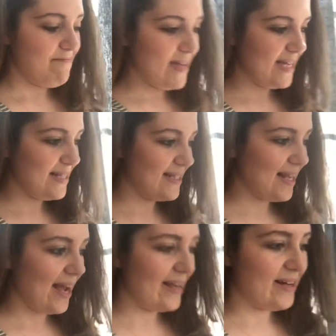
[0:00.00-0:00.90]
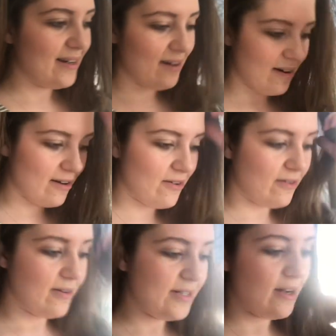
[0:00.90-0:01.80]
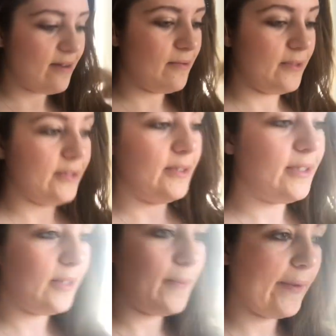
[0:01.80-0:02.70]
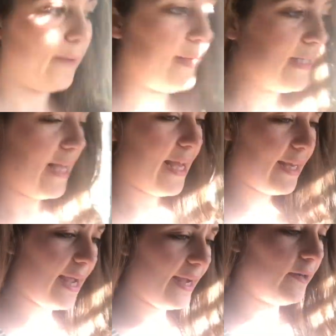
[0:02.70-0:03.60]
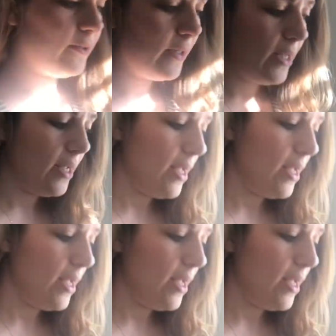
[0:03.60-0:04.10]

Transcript: Me and Zaya are on, well, we are about to head out.